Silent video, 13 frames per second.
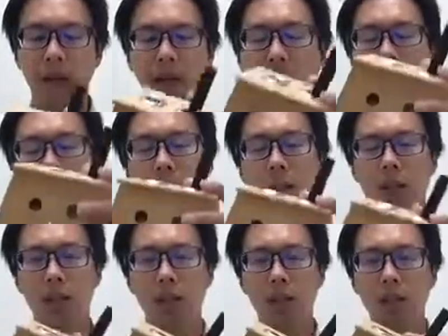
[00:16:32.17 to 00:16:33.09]

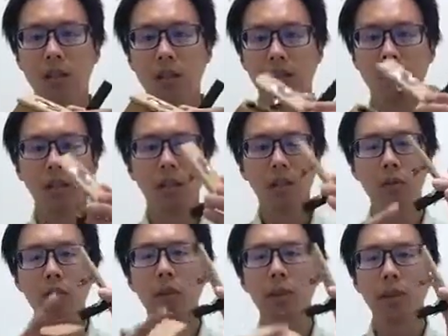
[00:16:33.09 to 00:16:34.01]
And there
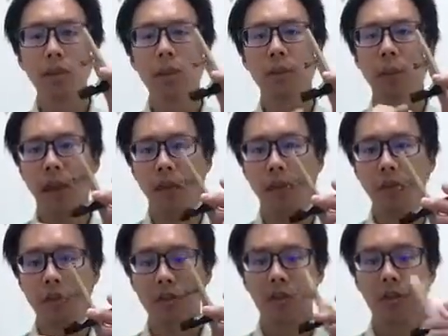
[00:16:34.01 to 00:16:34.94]
will be some
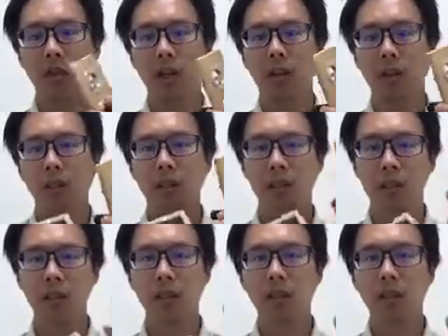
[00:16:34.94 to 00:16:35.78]
ashes, and the